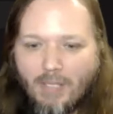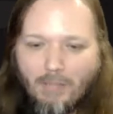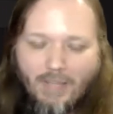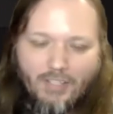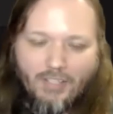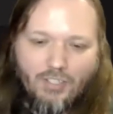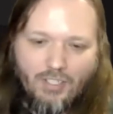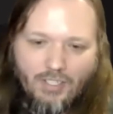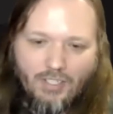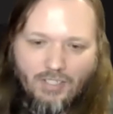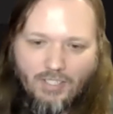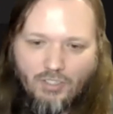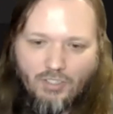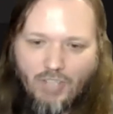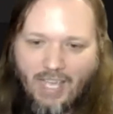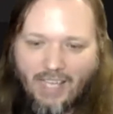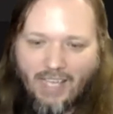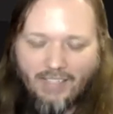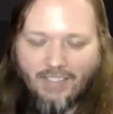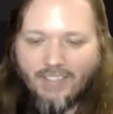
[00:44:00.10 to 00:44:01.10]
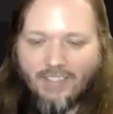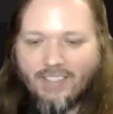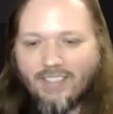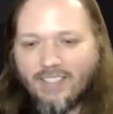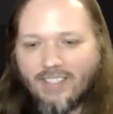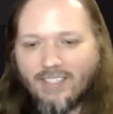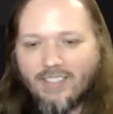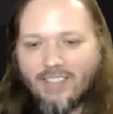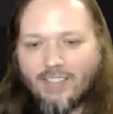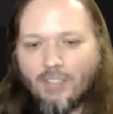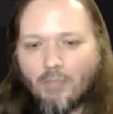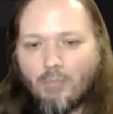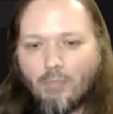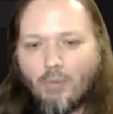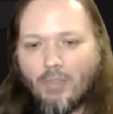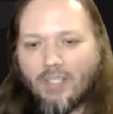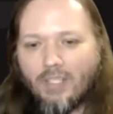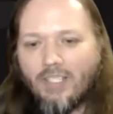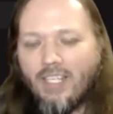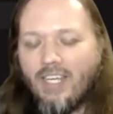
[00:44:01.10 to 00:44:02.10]
mentioned in the chat, and I think this is a
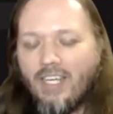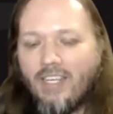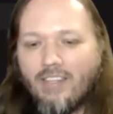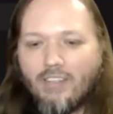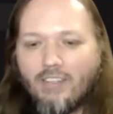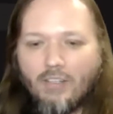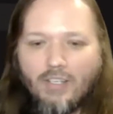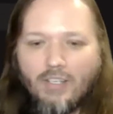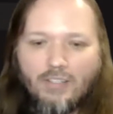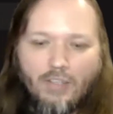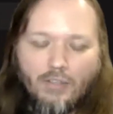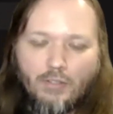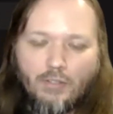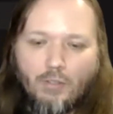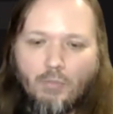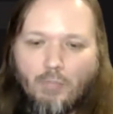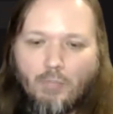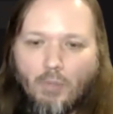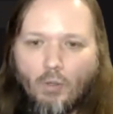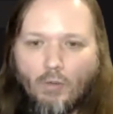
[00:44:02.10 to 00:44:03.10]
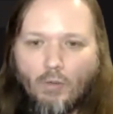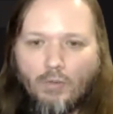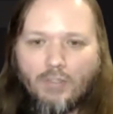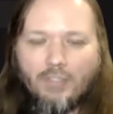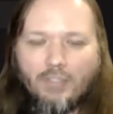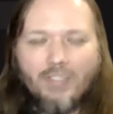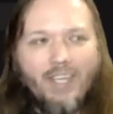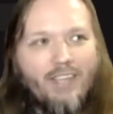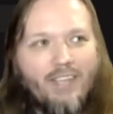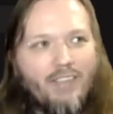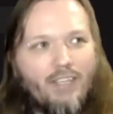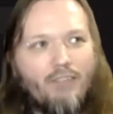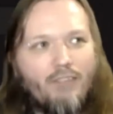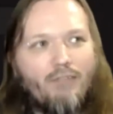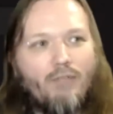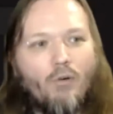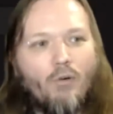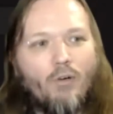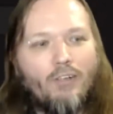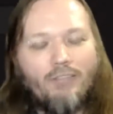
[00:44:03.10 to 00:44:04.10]
good point, there is also Bolt. There's, I
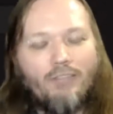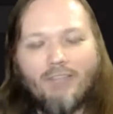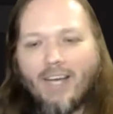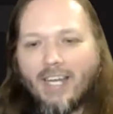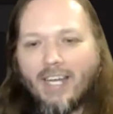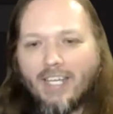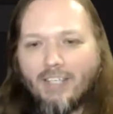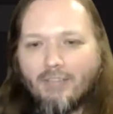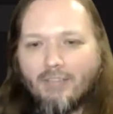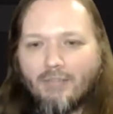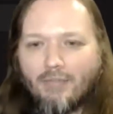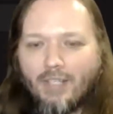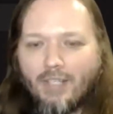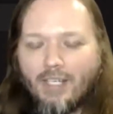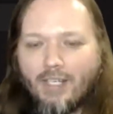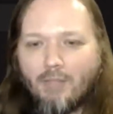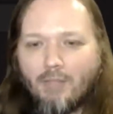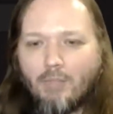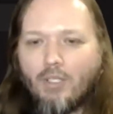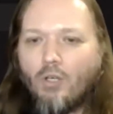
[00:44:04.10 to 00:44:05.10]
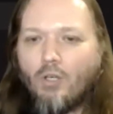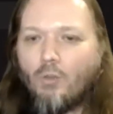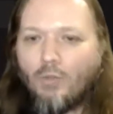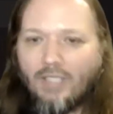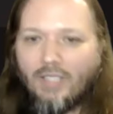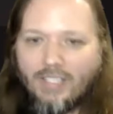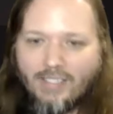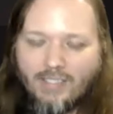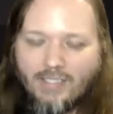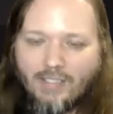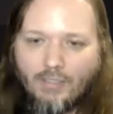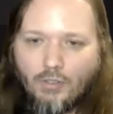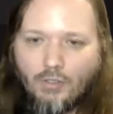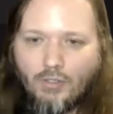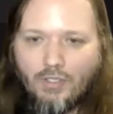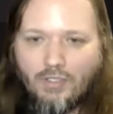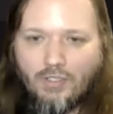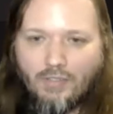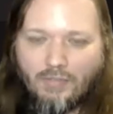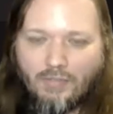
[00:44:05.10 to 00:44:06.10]
think, 4 or 5 codeless
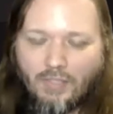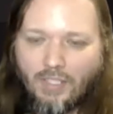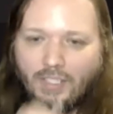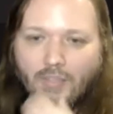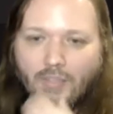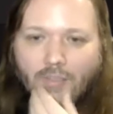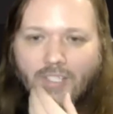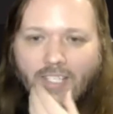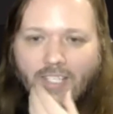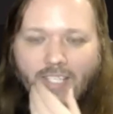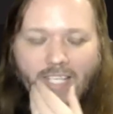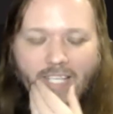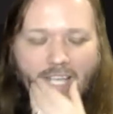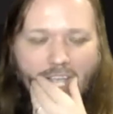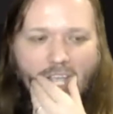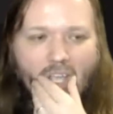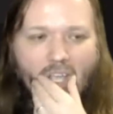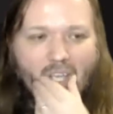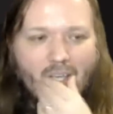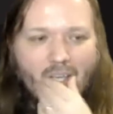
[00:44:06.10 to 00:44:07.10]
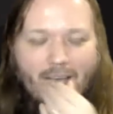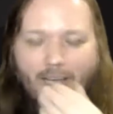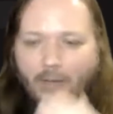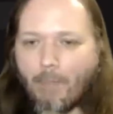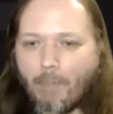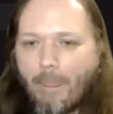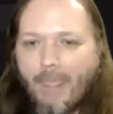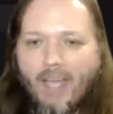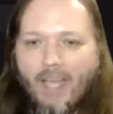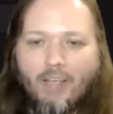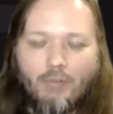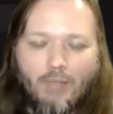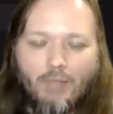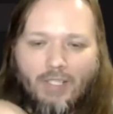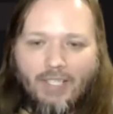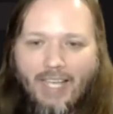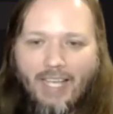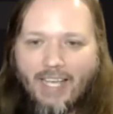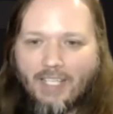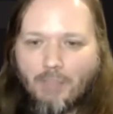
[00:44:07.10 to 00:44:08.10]
solutions for Unity.
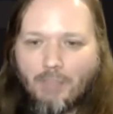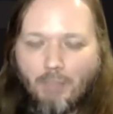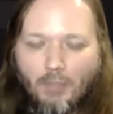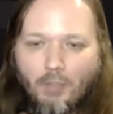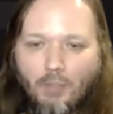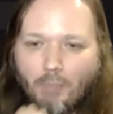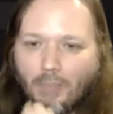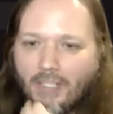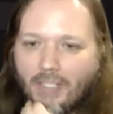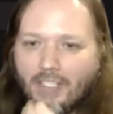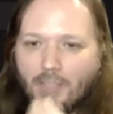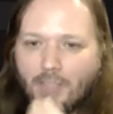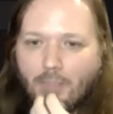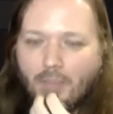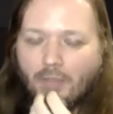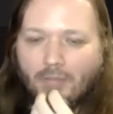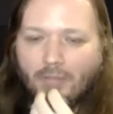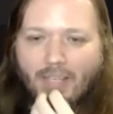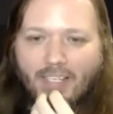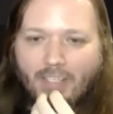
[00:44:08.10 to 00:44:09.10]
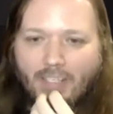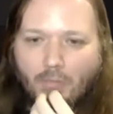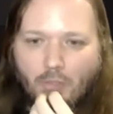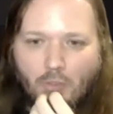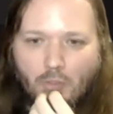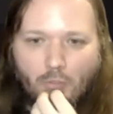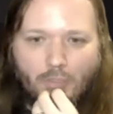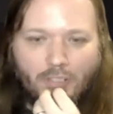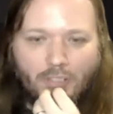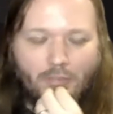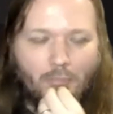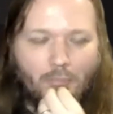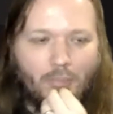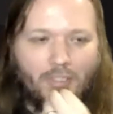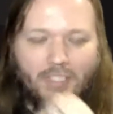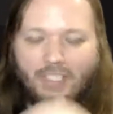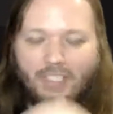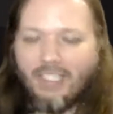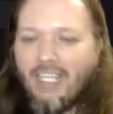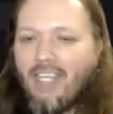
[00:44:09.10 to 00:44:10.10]
Unreal has blueprints built right in, which work
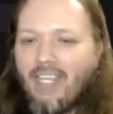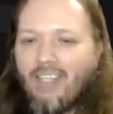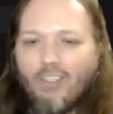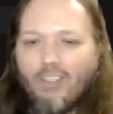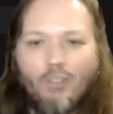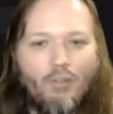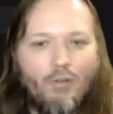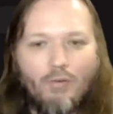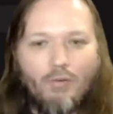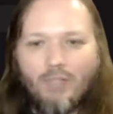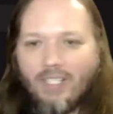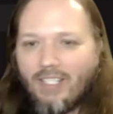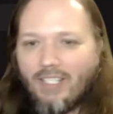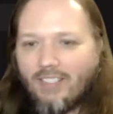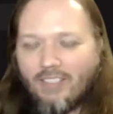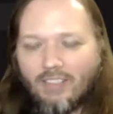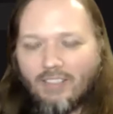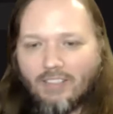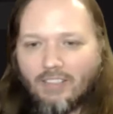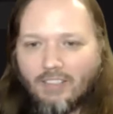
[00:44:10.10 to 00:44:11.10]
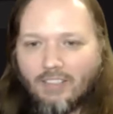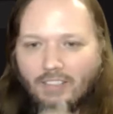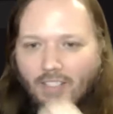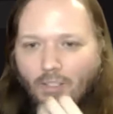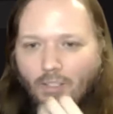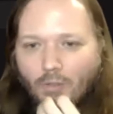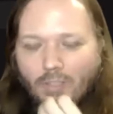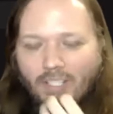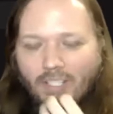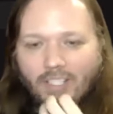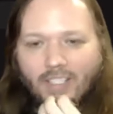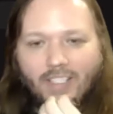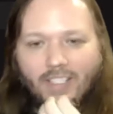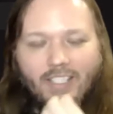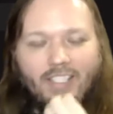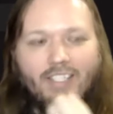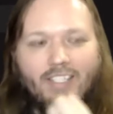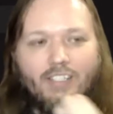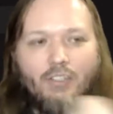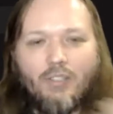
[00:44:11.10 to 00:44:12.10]
brilliant. You don't need to learn
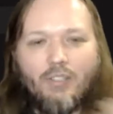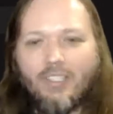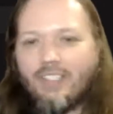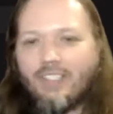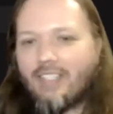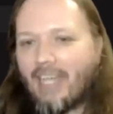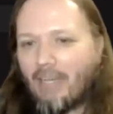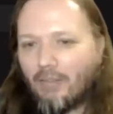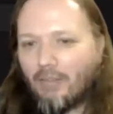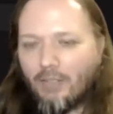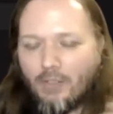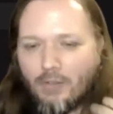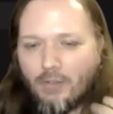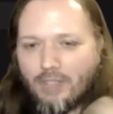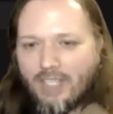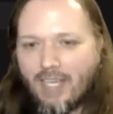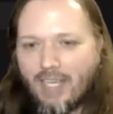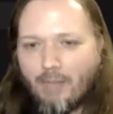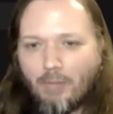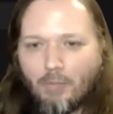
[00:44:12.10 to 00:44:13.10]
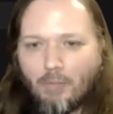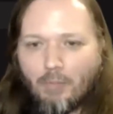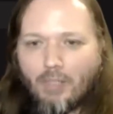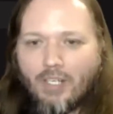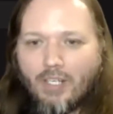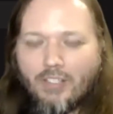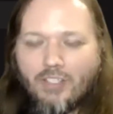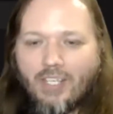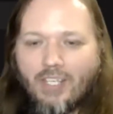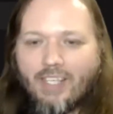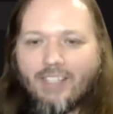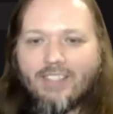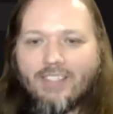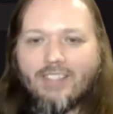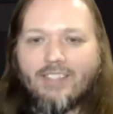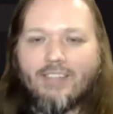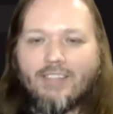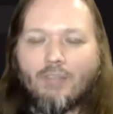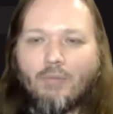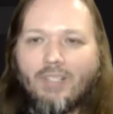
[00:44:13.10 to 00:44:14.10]
coding. You can download sample
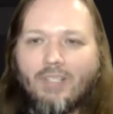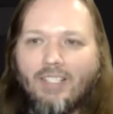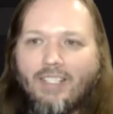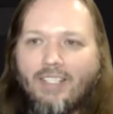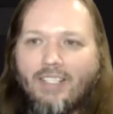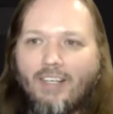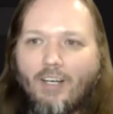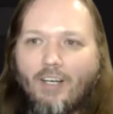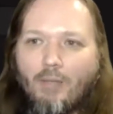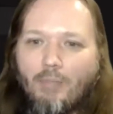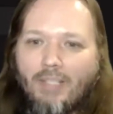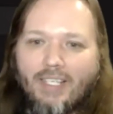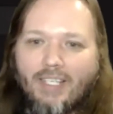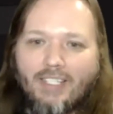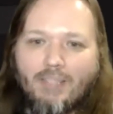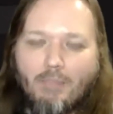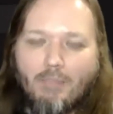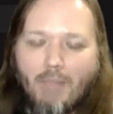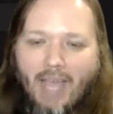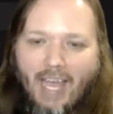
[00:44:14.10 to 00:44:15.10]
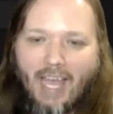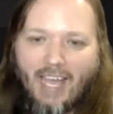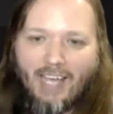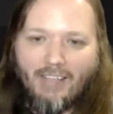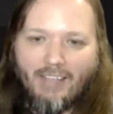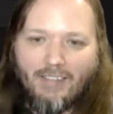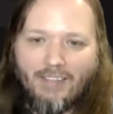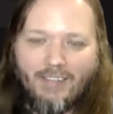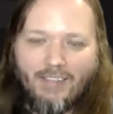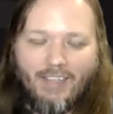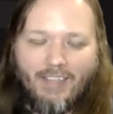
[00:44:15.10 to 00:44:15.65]
projects. The really complex math